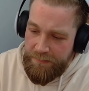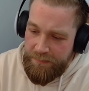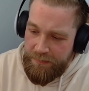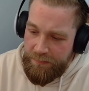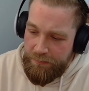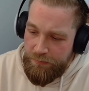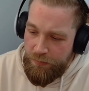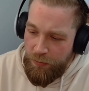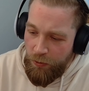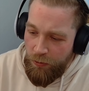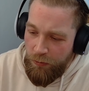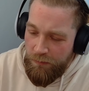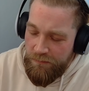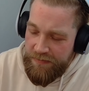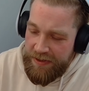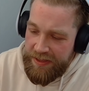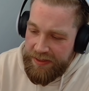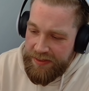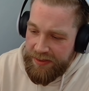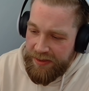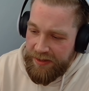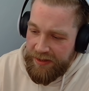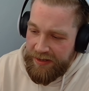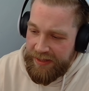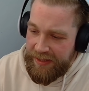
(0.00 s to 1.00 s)
more
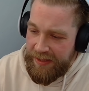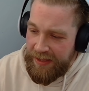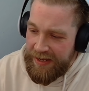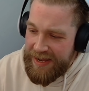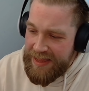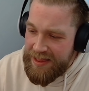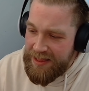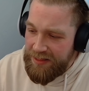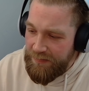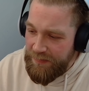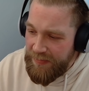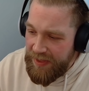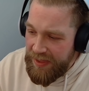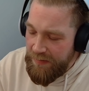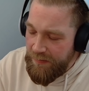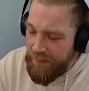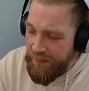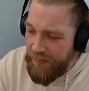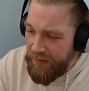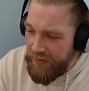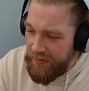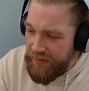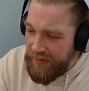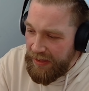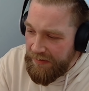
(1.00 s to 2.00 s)
recently a little bit,
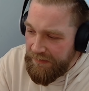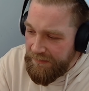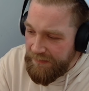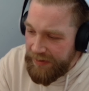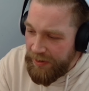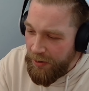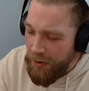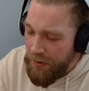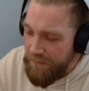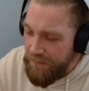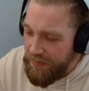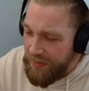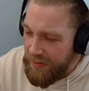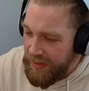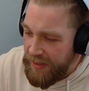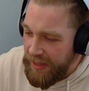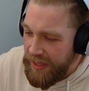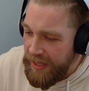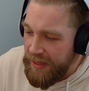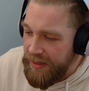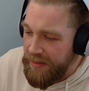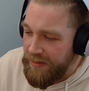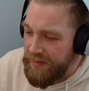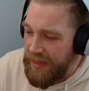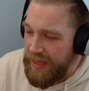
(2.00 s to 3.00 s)
but definitely over the
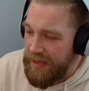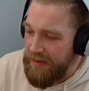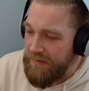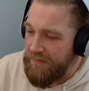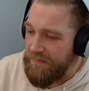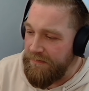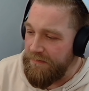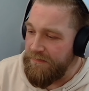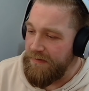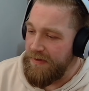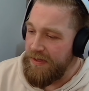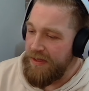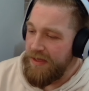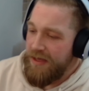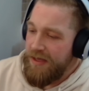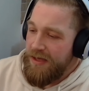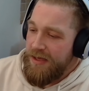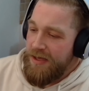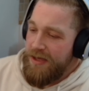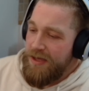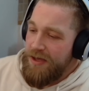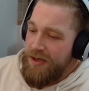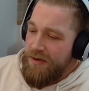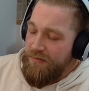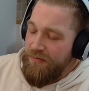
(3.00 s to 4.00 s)
years, they've
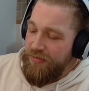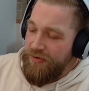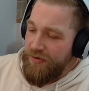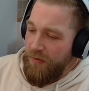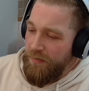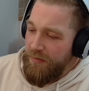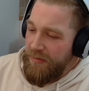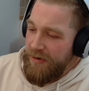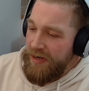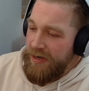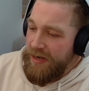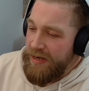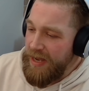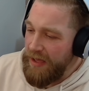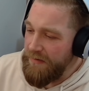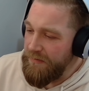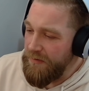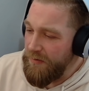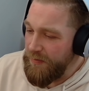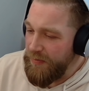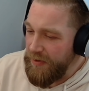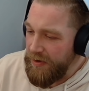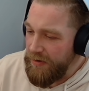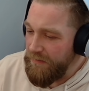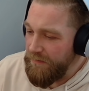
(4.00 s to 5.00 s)
predominantly never
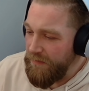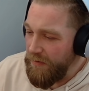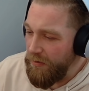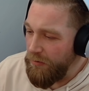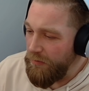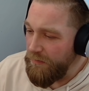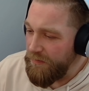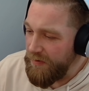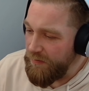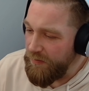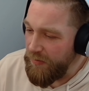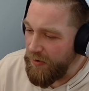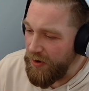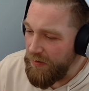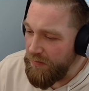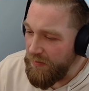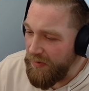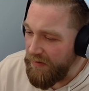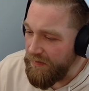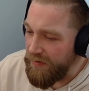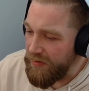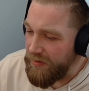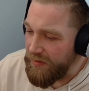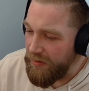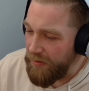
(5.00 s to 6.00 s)
been involved in my
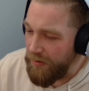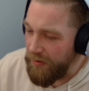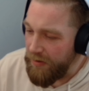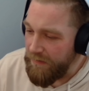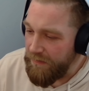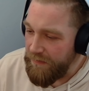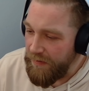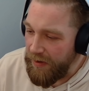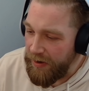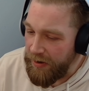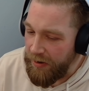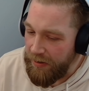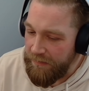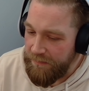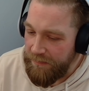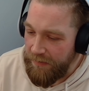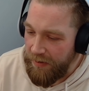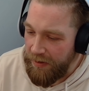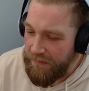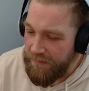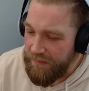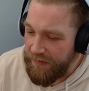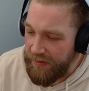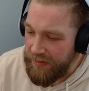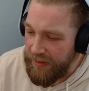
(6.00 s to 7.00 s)
mother's life. And I
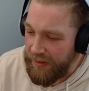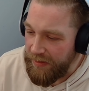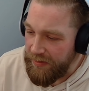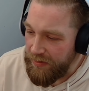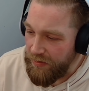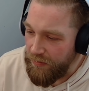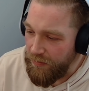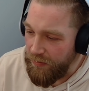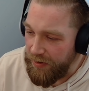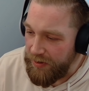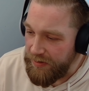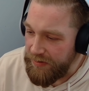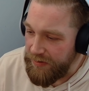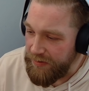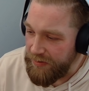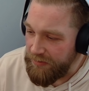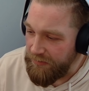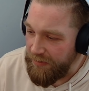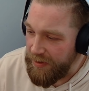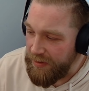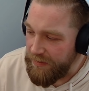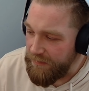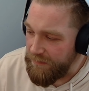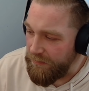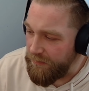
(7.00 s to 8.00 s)
think that's quite
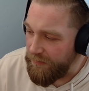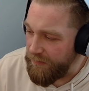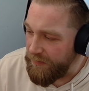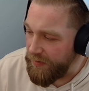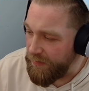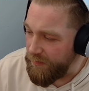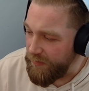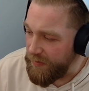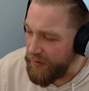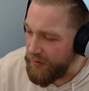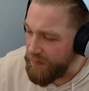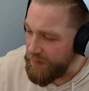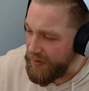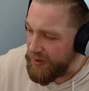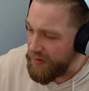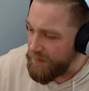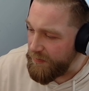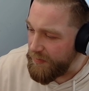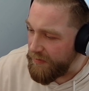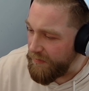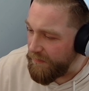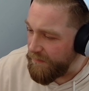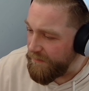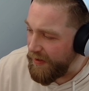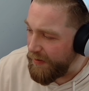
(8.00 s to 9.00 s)
disgraceful for someone that's meant to
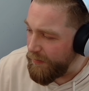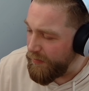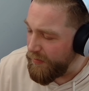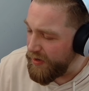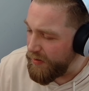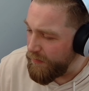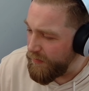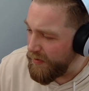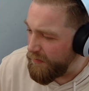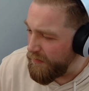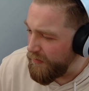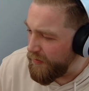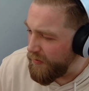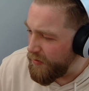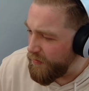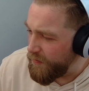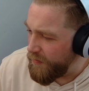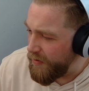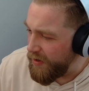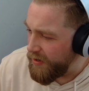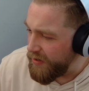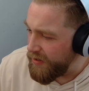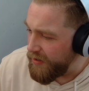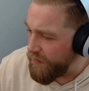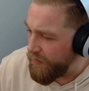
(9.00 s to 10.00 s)
be your family members.
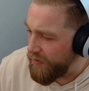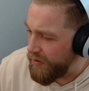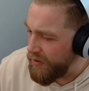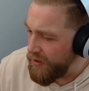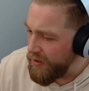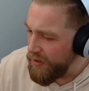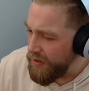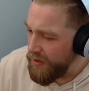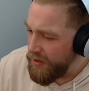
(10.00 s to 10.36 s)
But anyway,